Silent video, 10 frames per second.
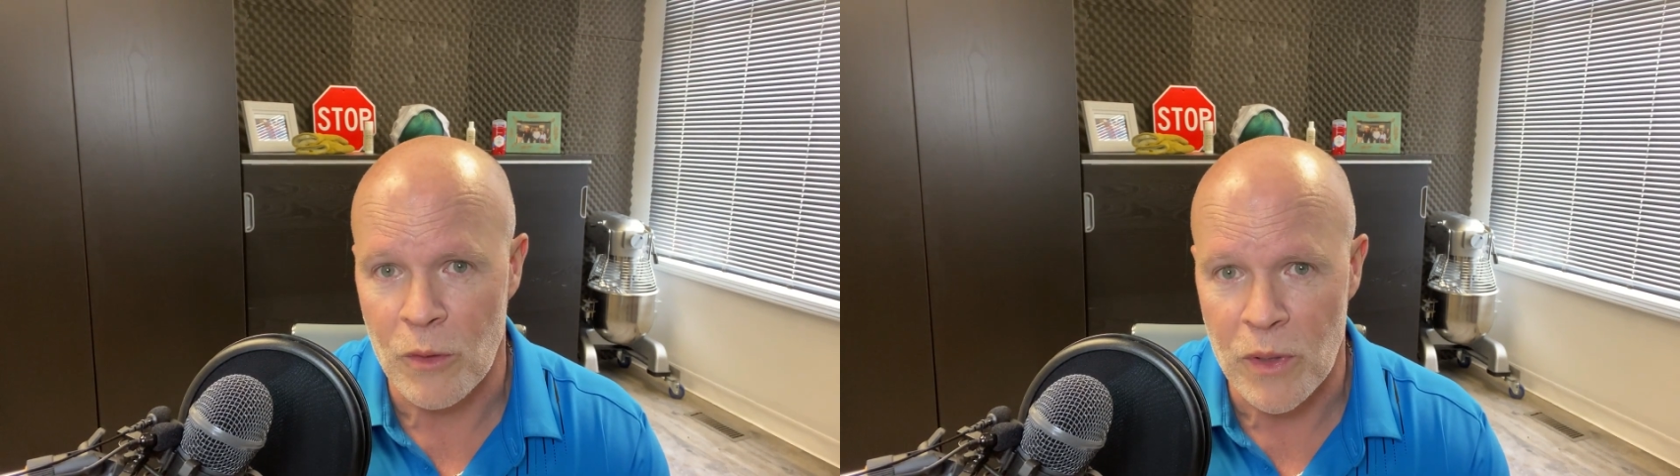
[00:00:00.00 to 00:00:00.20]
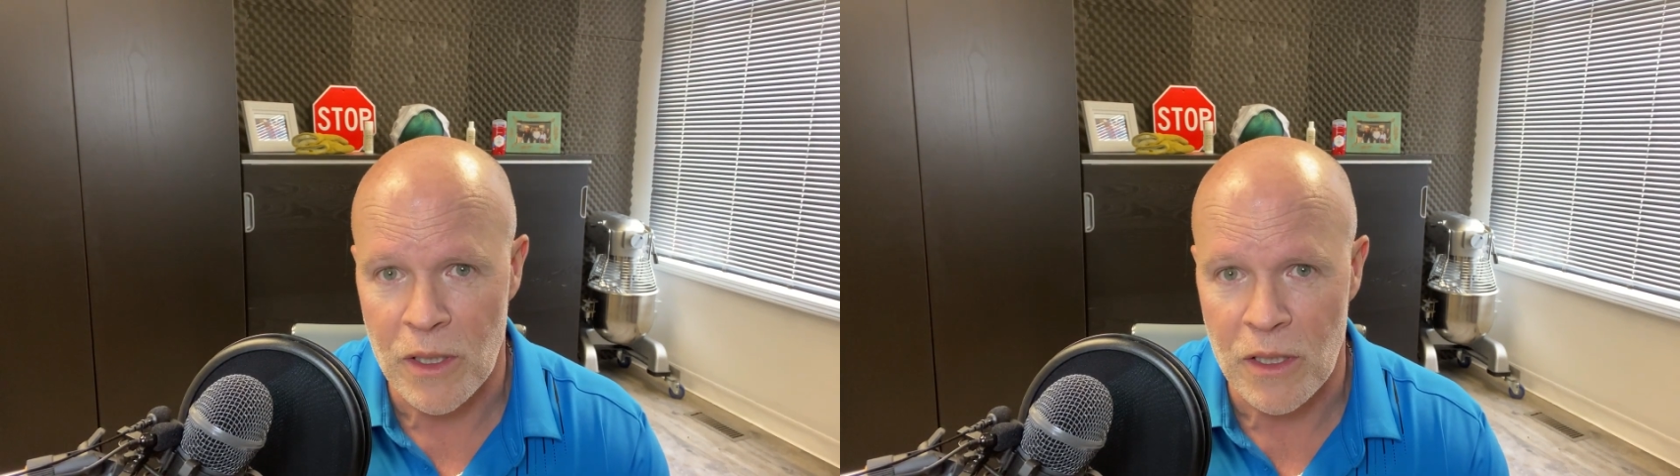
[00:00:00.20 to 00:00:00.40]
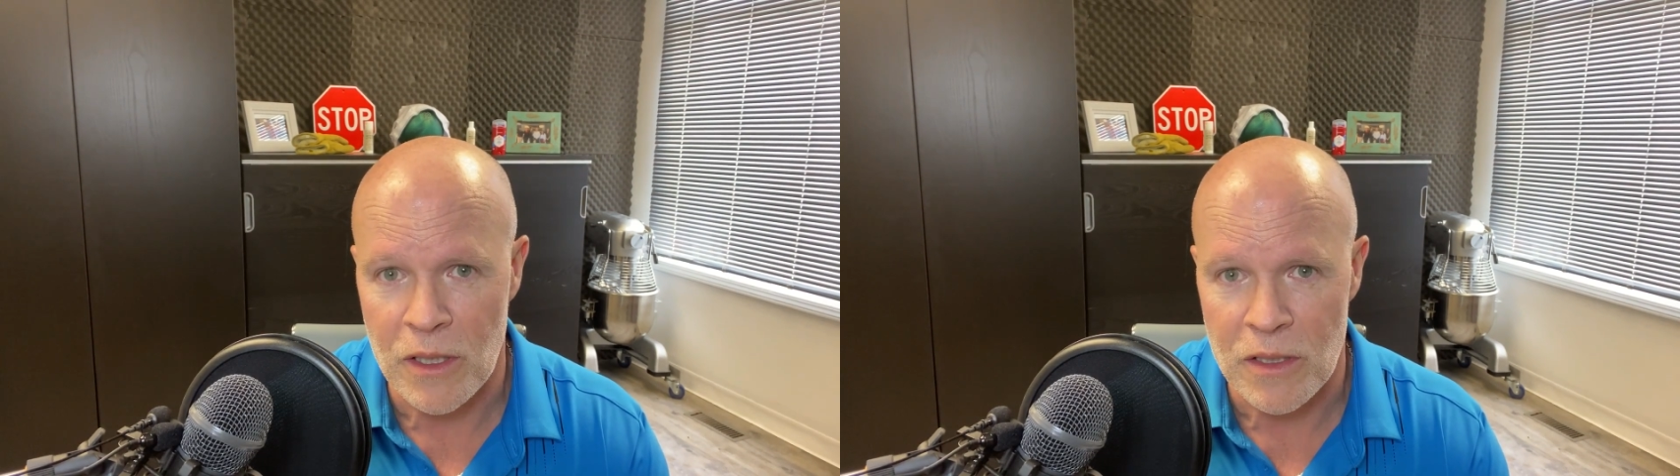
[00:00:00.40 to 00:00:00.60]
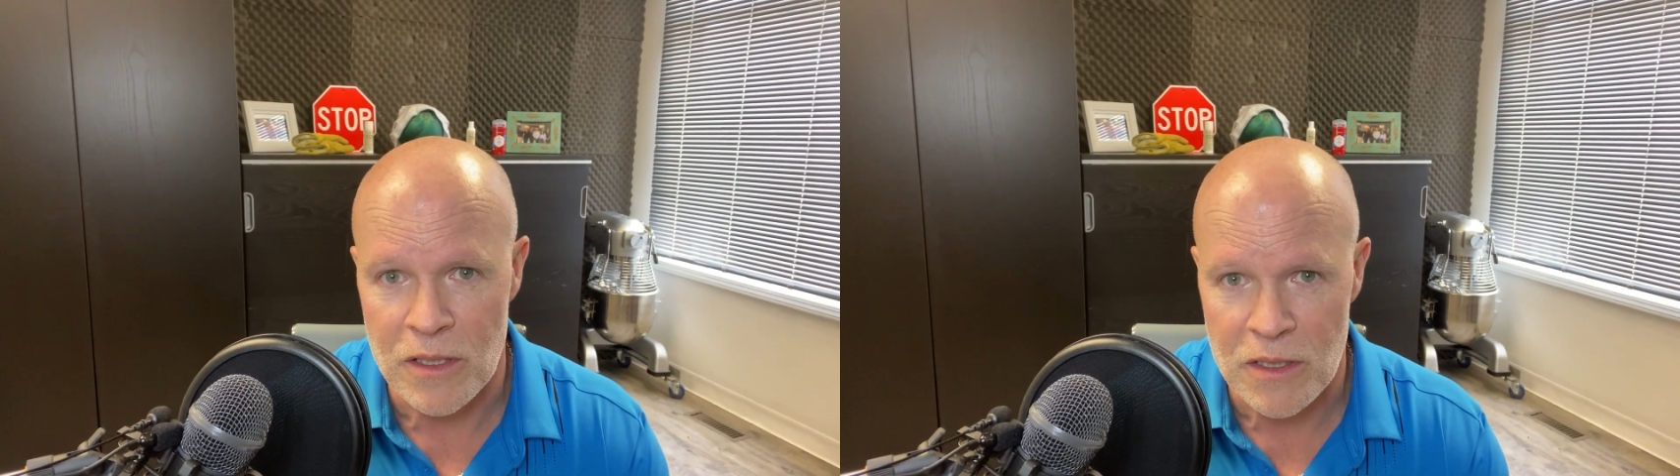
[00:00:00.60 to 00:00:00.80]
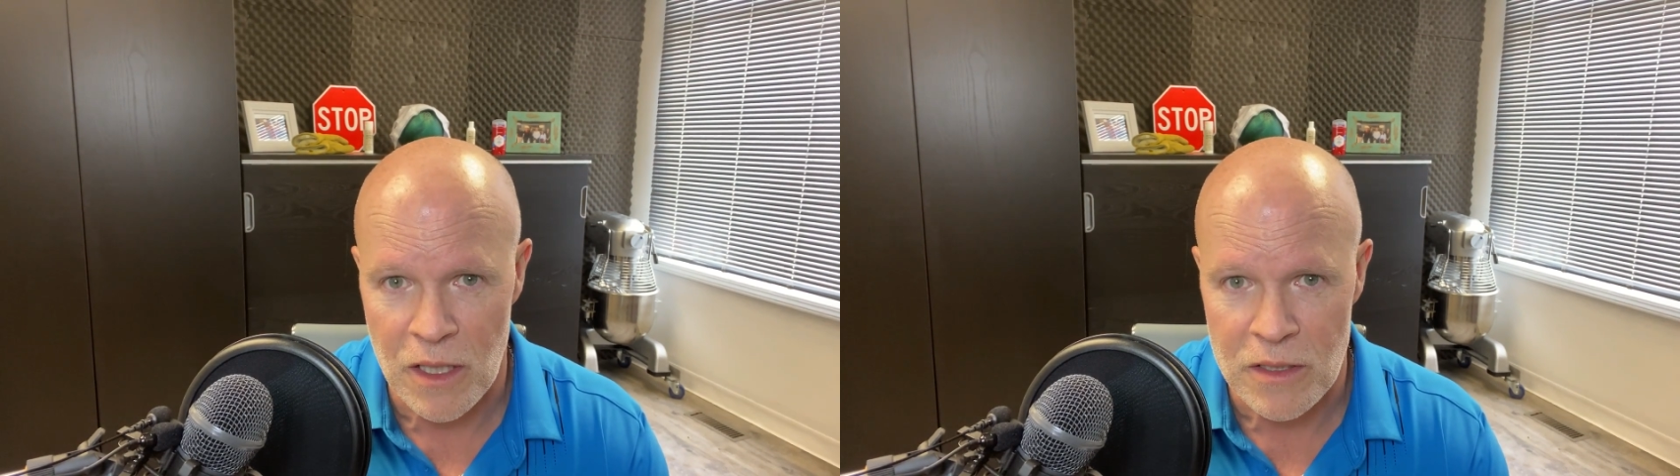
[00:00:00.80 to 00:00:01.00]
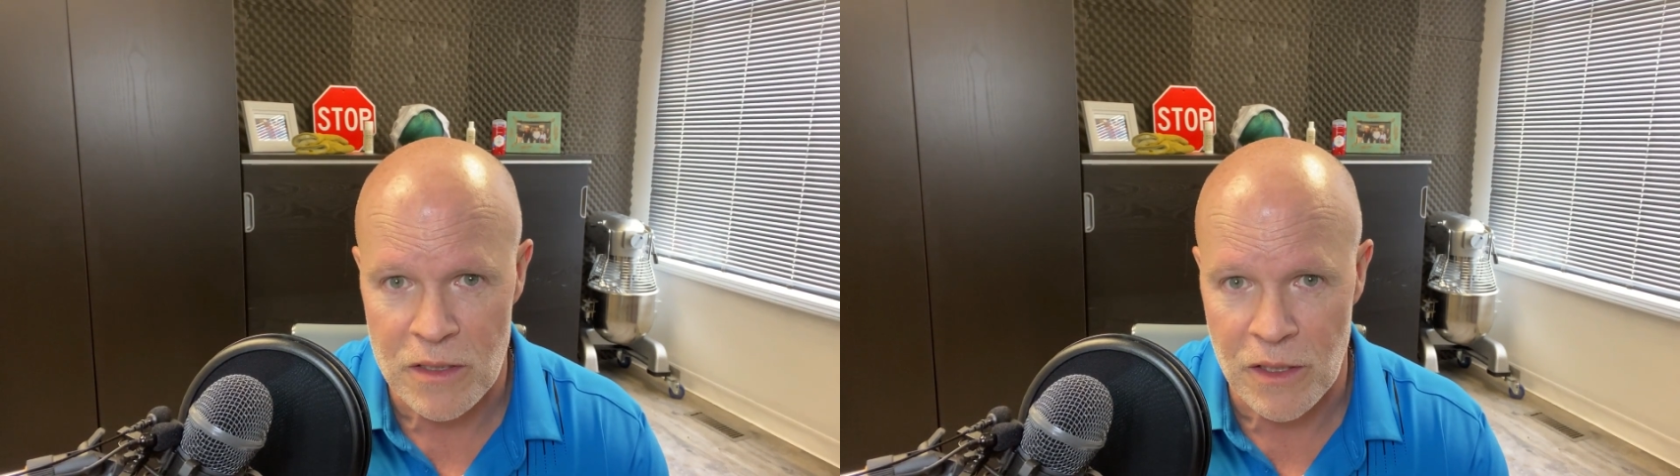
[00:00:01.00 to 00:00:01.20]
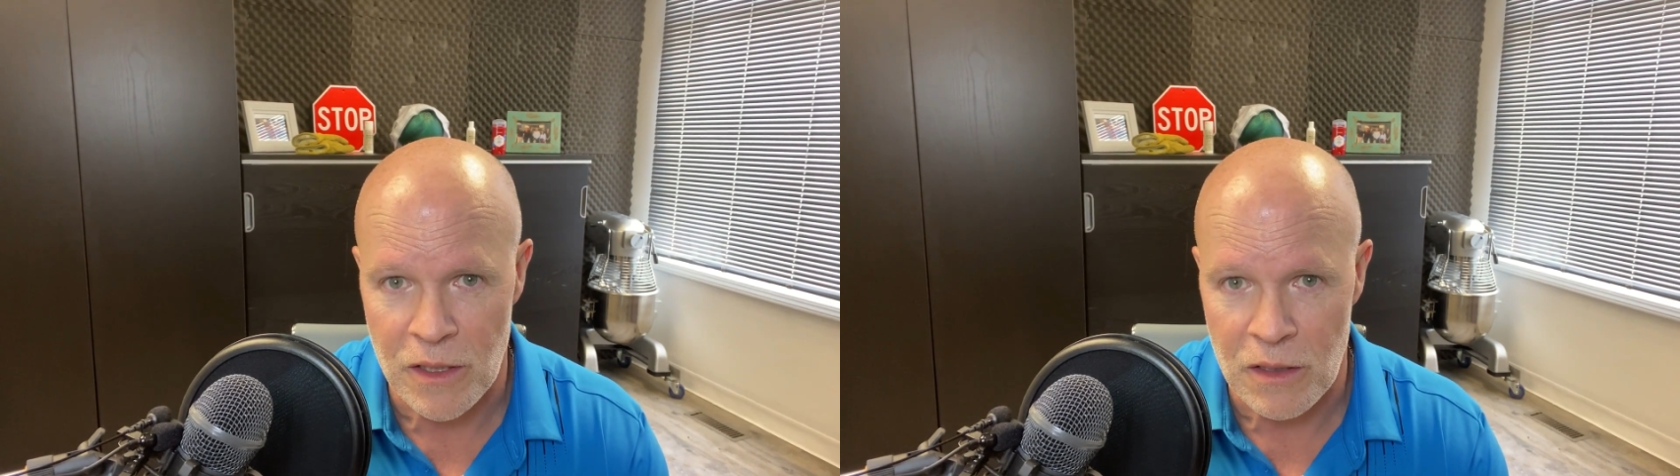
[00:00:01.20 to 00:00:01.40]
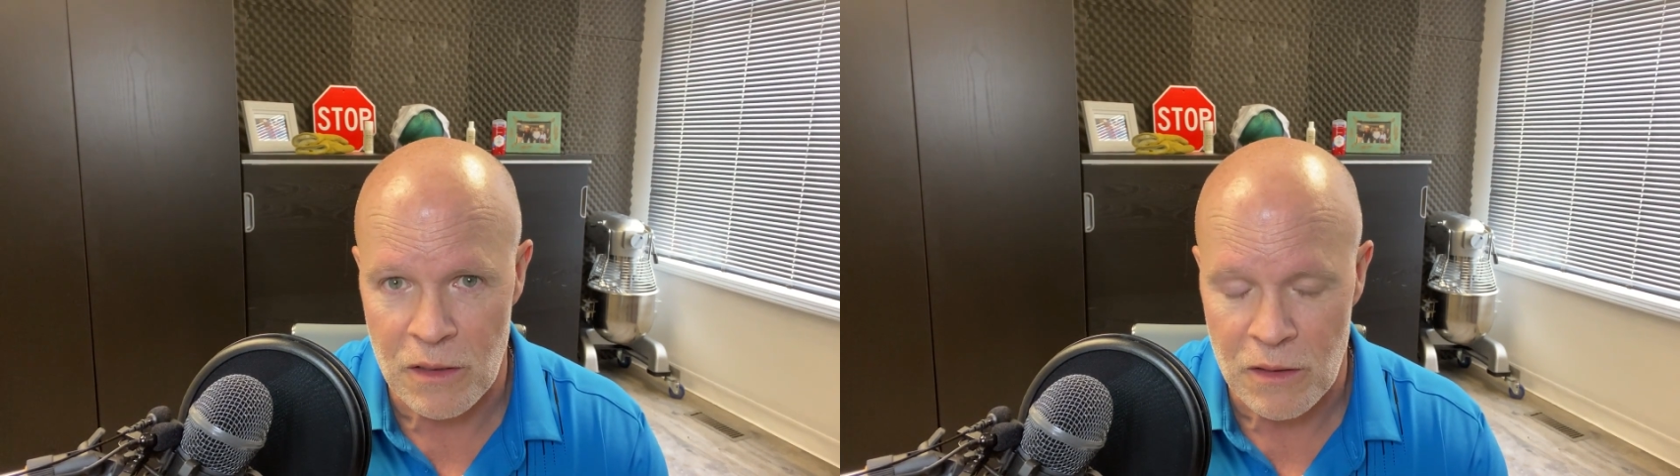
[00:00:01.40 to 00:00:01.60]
to be discussing